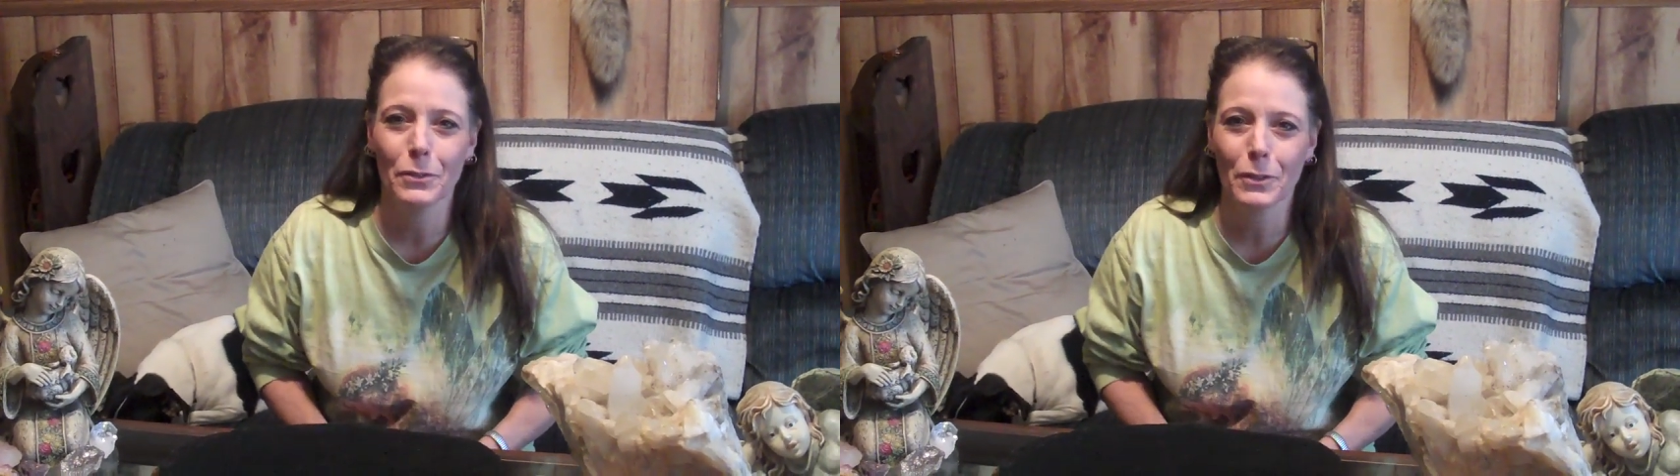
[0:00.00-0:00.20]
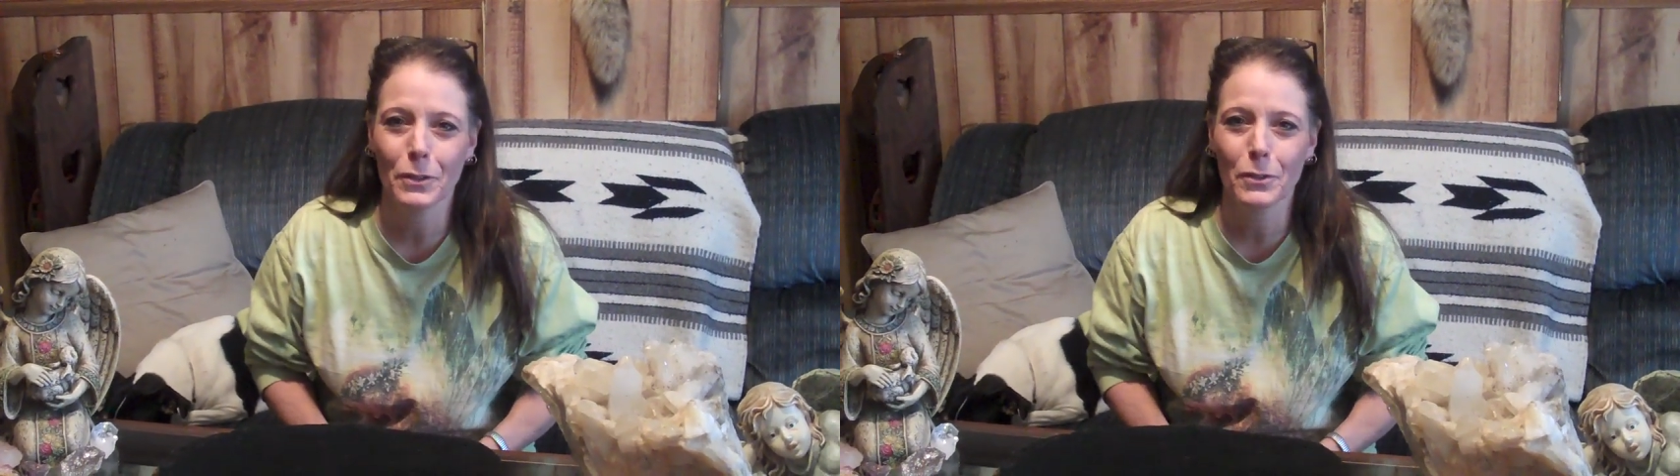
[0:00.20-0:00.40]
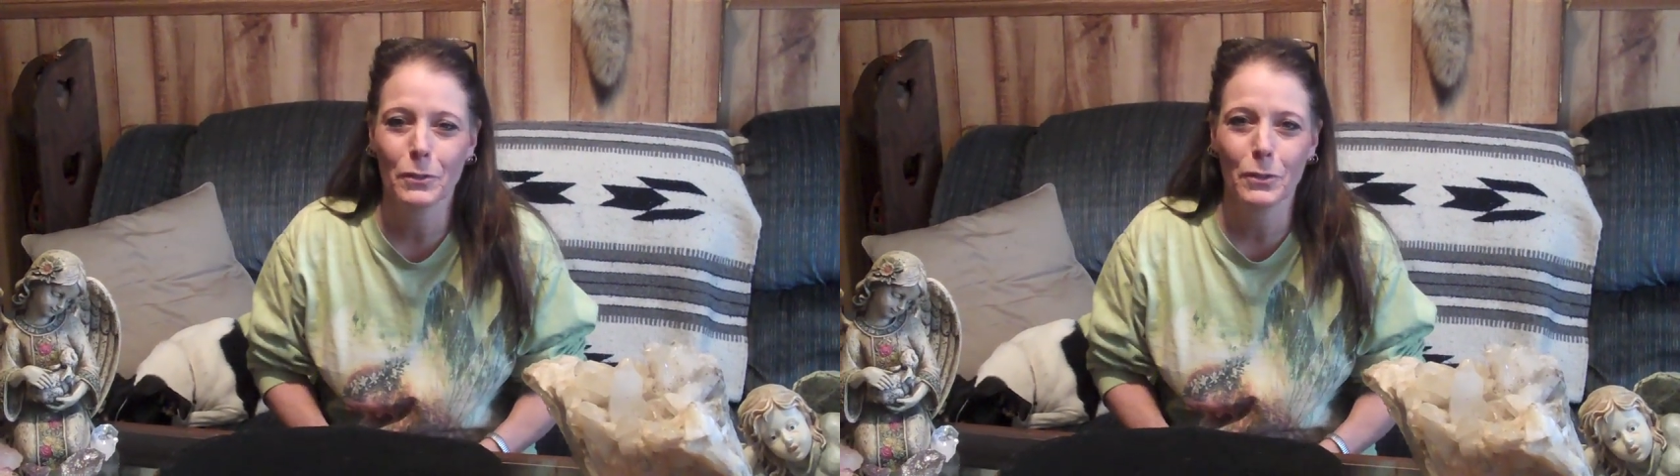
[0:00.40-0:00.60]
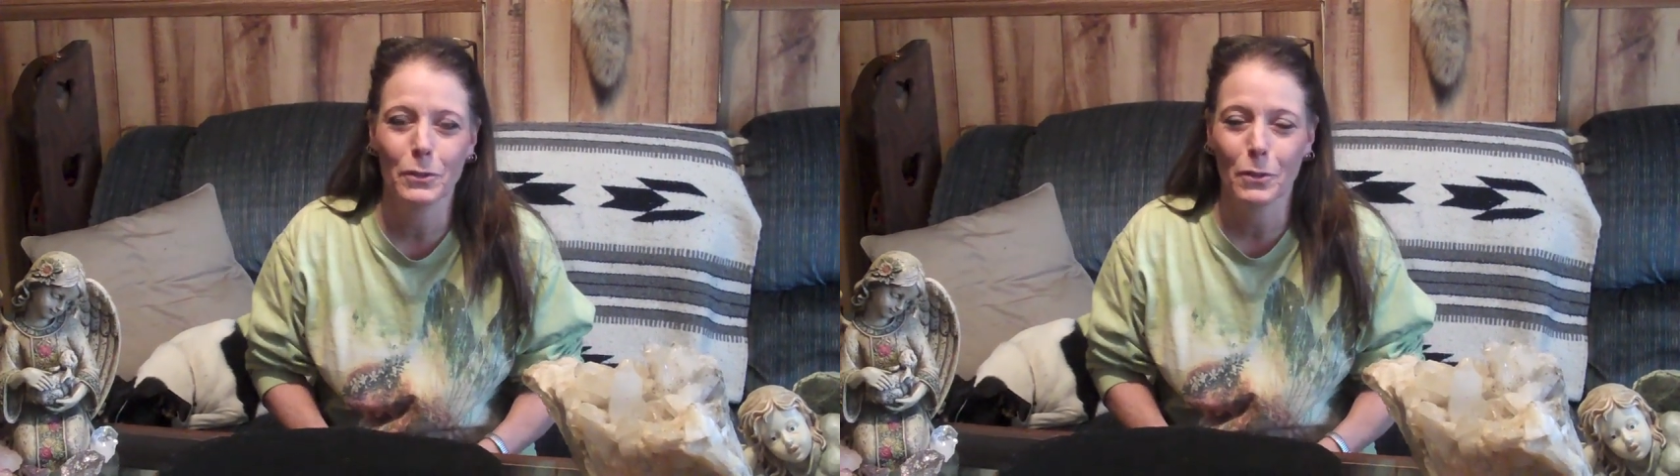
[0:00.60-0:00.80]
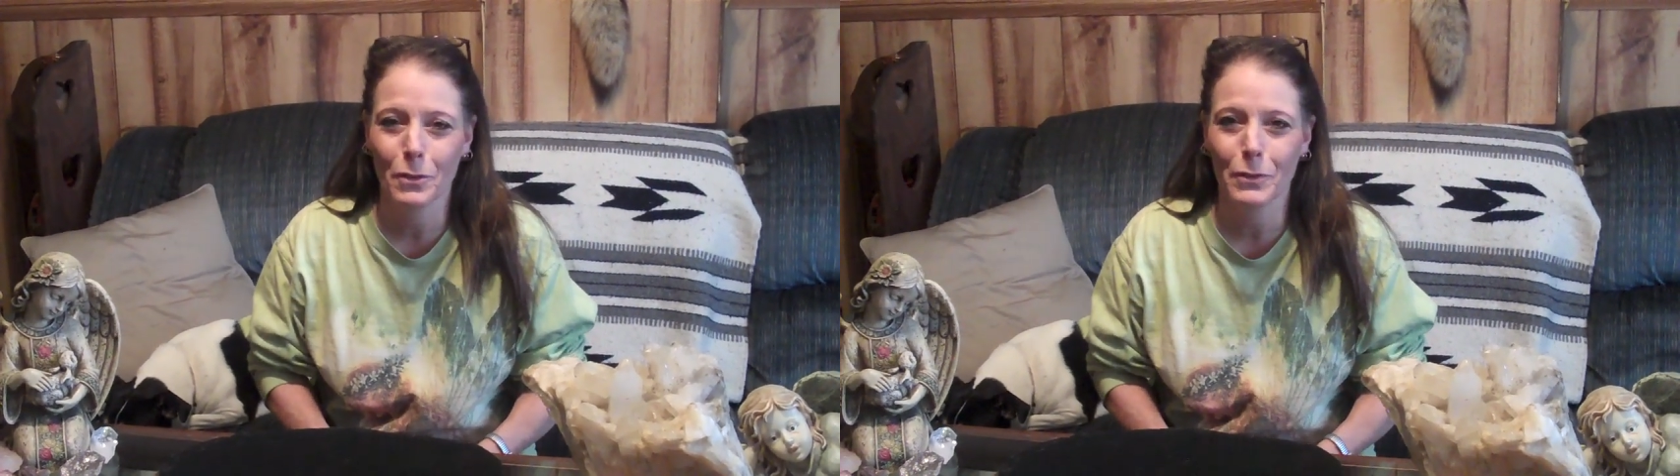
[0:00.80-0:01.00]
for those of you who
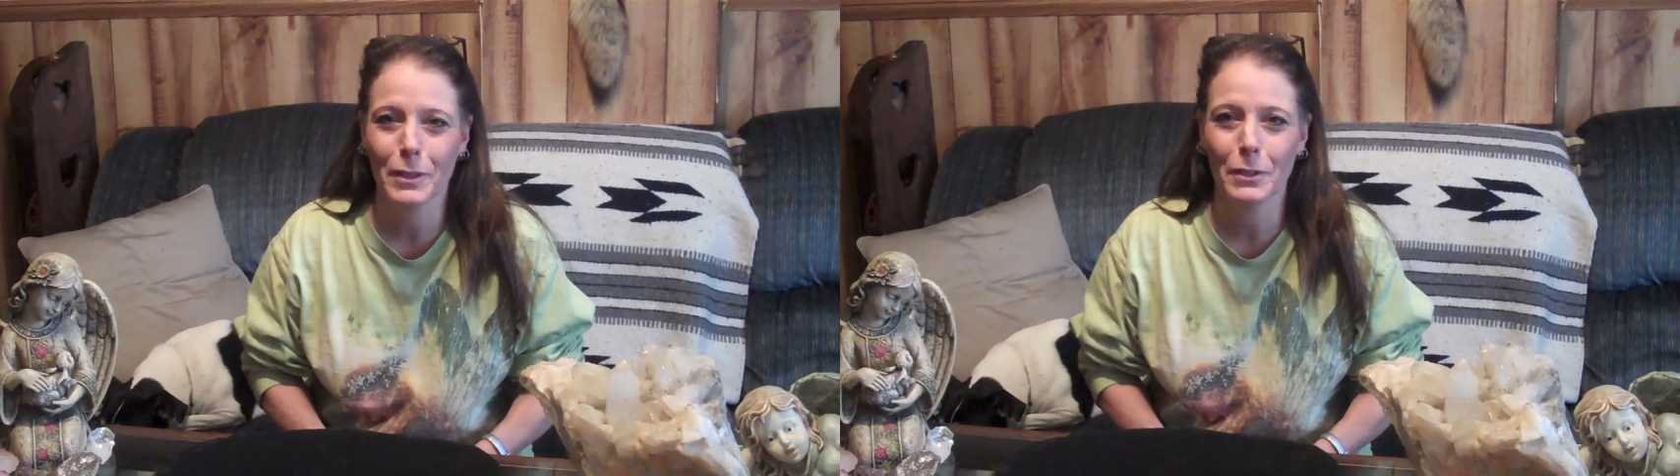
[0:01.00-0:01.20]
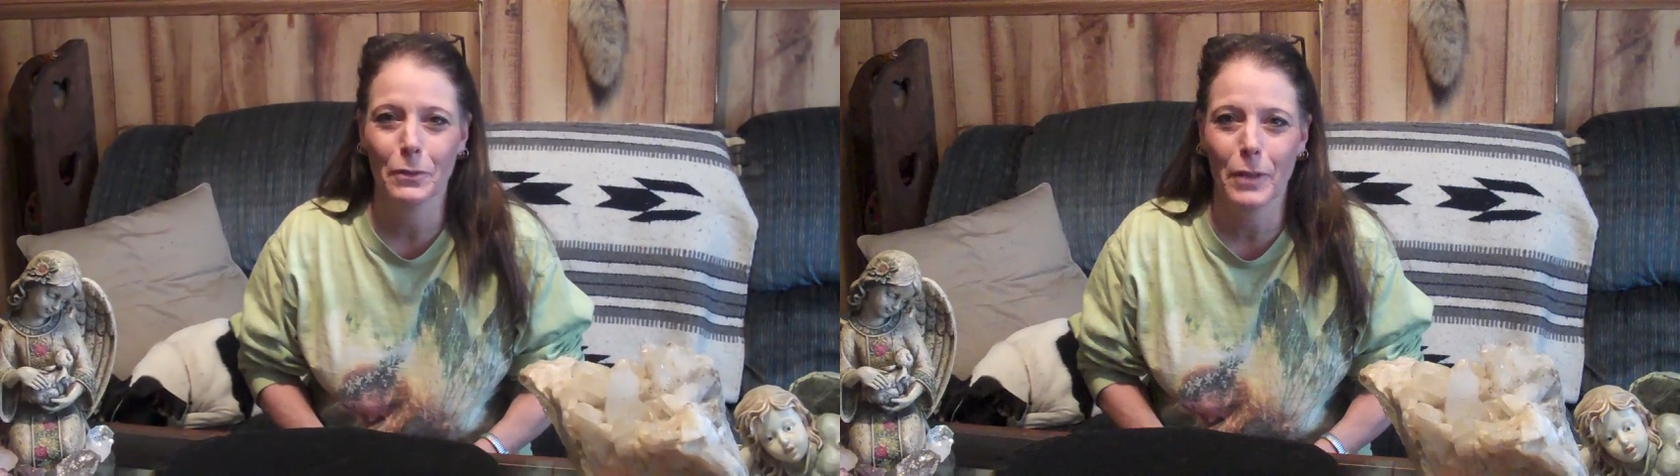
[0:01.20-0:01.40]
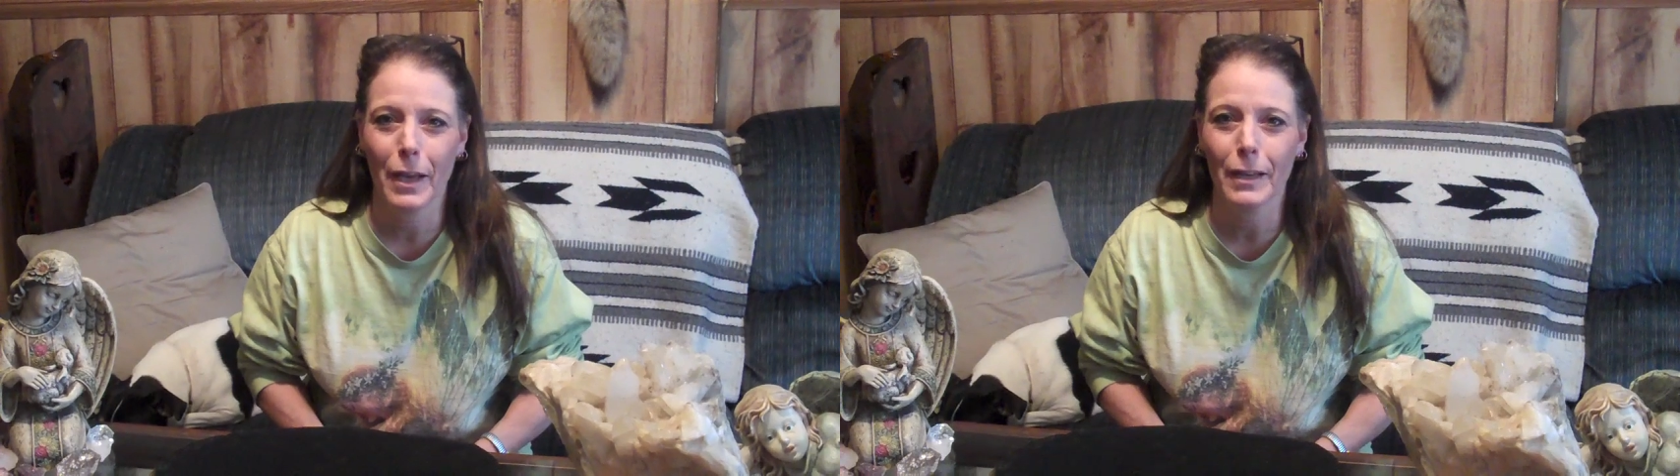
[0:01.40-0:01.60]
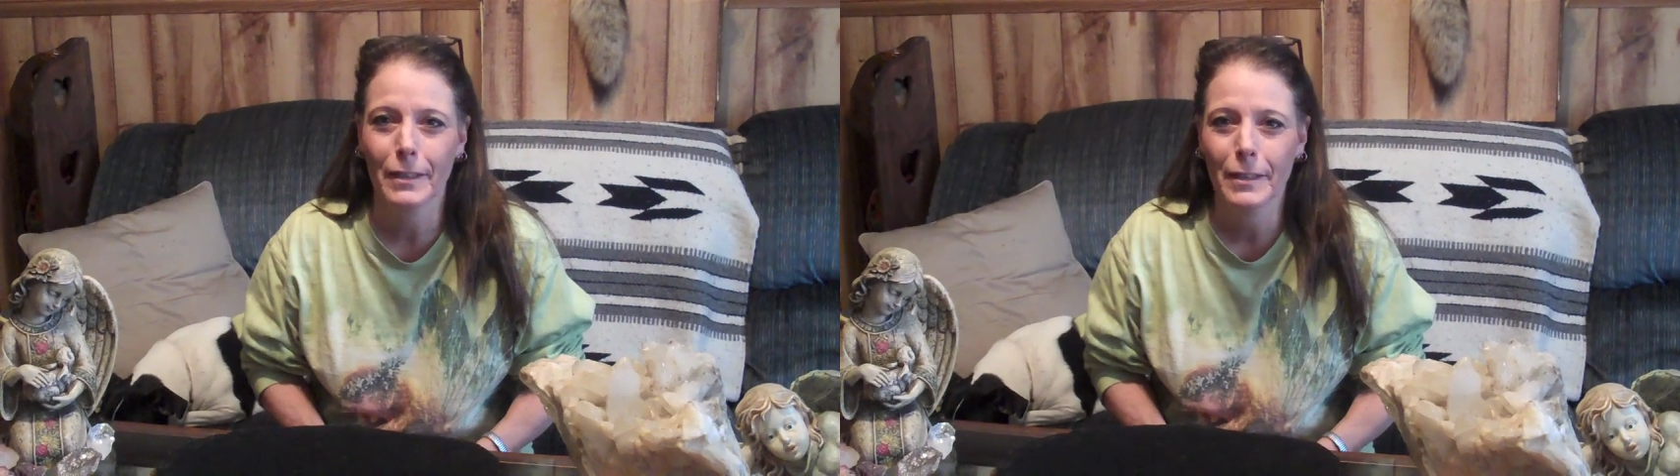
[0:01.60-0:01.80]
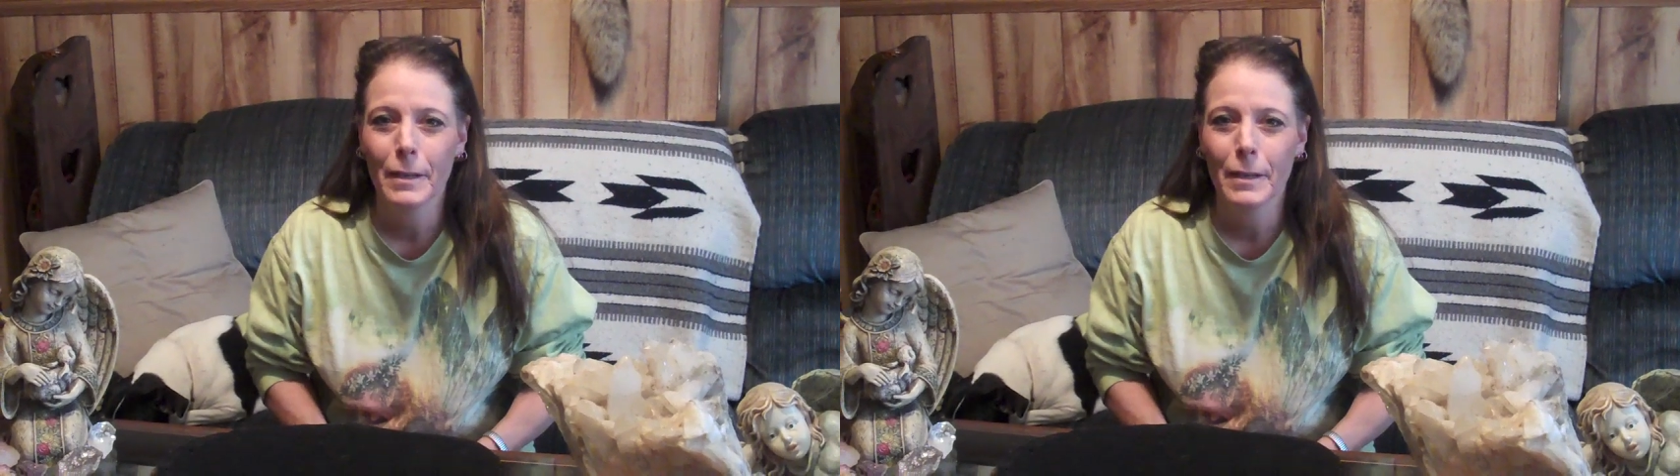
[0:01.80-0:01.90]
don't already know that.